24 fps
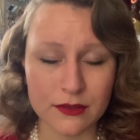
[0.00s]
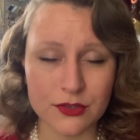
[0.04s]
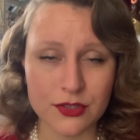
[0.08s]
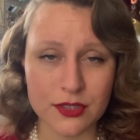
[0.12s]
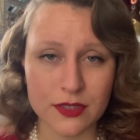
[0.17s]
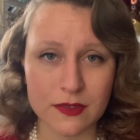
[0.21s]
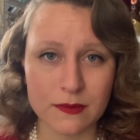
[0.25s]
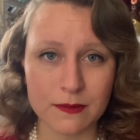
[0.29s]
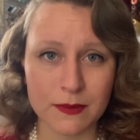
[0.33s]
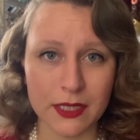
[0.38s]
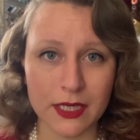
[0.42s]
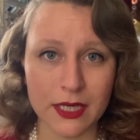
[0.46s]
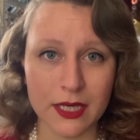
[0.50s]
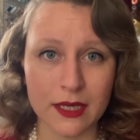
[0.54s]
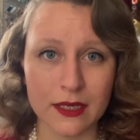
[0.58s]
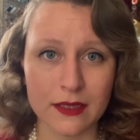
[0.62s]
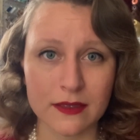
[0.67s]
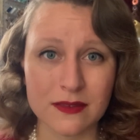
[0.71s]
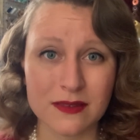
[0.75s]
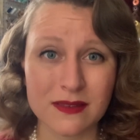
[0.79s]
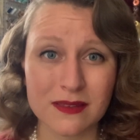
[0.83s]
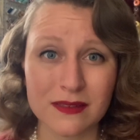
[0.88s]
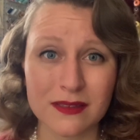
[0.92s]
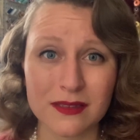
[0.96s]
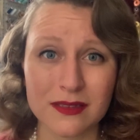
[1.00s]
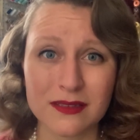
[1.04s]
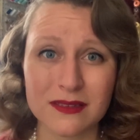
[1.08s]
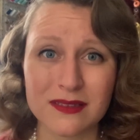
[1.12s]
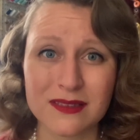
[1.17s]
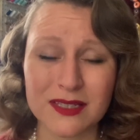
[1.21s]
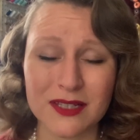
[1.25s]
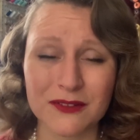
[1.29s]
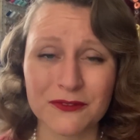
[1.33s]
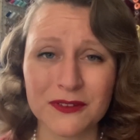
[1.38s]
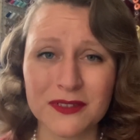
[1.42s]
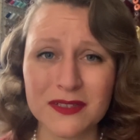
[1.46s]
just because the
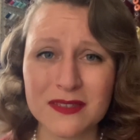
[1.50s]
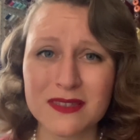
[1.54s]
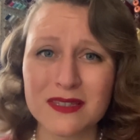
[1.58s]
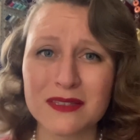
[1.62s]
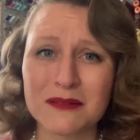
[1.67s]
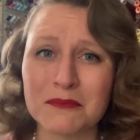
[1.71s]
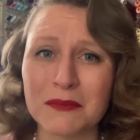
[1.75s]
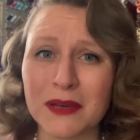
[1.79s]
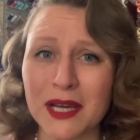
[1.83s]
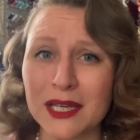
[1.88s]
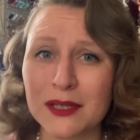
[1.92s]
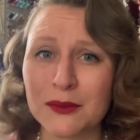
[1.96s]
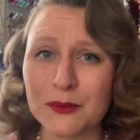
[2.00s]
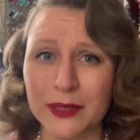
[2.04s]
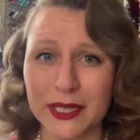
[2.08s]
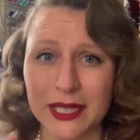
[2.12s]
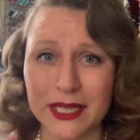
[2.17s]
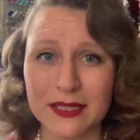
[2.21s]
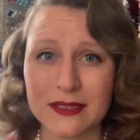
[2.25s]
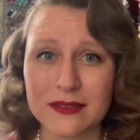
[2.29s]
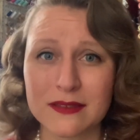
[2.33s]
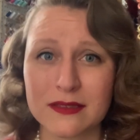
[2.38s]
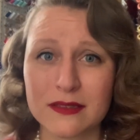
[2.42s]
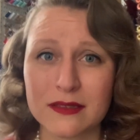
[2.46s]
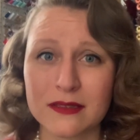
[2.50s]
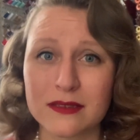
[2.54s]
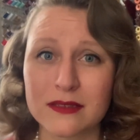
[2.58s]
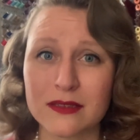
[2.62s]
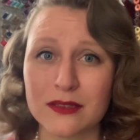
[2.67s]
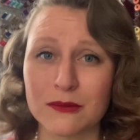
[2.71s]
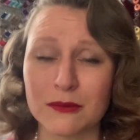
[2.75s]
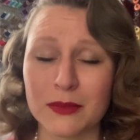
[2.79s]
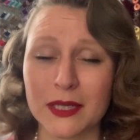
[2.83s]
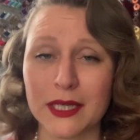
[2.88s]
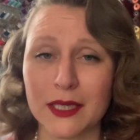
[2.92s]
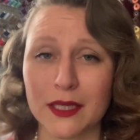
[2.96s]
difference in my waist
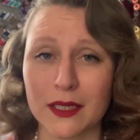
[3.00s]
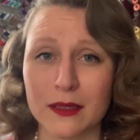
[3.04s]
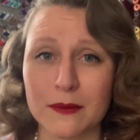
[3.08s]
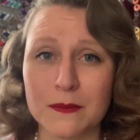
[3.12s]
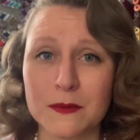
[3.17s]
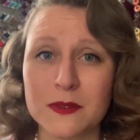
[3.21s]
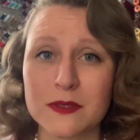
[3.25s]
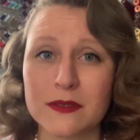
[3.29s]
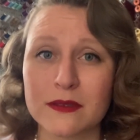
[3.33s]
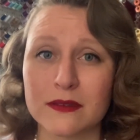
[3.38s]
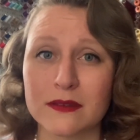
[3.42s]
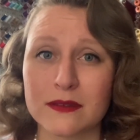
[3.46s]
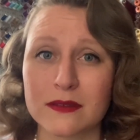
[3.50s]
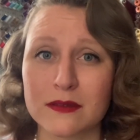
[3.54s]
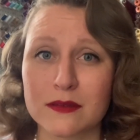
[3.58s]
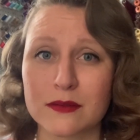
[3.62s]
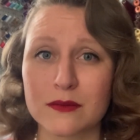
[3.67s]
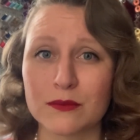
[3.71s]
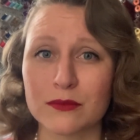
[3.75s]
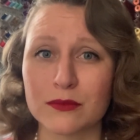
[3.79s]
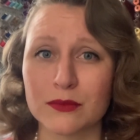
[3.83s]
to my hips is